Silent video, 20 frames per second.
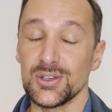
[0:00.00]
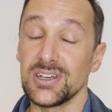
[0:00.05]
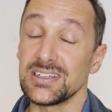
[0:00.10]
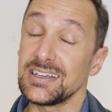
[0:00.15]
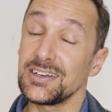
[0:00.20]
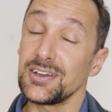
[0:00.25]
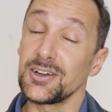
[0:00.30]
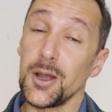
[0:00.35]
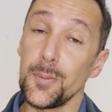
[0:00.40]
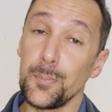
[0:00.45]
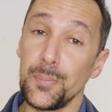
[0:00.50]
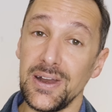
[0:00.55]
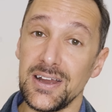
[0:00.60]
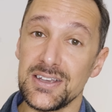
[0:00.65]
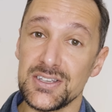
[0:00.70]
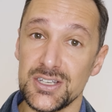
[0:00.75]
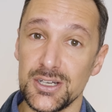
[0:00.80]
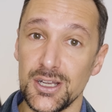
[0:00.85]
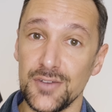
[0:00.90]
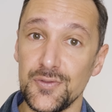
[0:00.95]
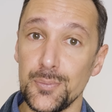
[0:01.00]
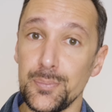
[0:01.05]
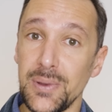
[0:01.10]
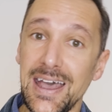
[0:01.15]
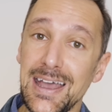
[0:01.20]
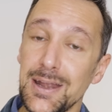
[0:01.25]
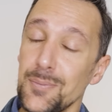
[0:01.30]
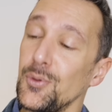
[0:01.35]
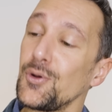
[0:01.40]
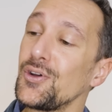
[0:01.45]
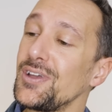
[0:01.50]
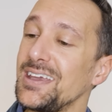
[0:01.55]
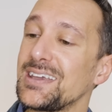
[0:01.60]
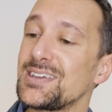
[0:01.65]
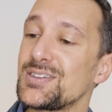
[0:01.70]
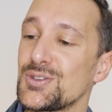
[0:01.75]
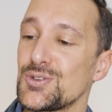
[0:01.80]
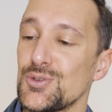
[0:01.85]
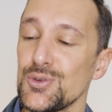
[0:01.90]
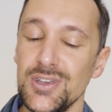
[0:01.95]
So I did a comparison of Bad Boy
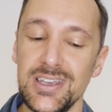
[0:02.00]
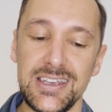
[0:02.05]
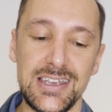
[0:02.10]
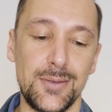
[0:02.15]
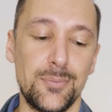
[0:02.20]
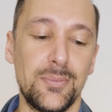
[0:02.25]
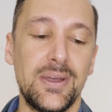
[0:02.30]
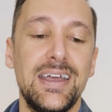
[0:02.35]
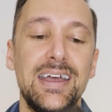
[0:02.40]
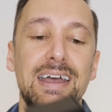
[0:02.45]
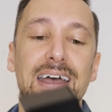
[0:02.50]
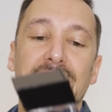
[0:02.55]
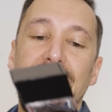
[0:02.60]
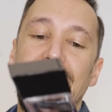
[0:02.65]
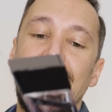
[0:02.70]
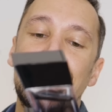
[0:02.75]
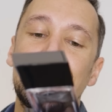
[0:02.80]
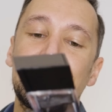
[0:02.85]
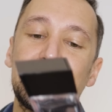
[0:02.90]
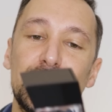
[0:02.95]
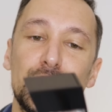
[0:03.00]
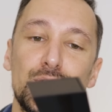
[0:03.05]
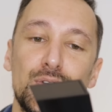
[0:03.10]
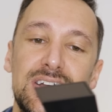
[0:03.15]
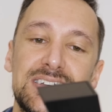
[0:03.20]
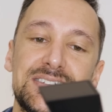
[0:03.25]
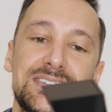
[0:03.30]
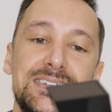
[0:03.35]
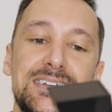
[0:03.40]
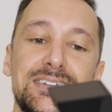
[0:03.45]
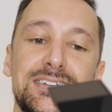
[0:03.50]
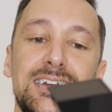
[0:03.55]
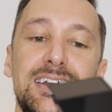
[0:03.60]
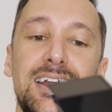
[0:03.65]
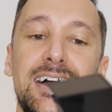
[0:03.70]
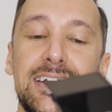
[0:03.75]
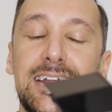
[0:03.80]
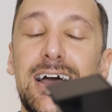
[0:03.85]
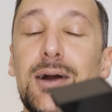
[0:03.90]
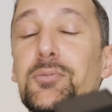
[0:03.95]
Extreme and the rest in the
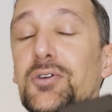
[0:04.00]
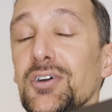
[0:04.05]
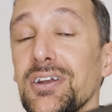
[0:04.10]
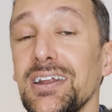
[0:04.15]
line. I'm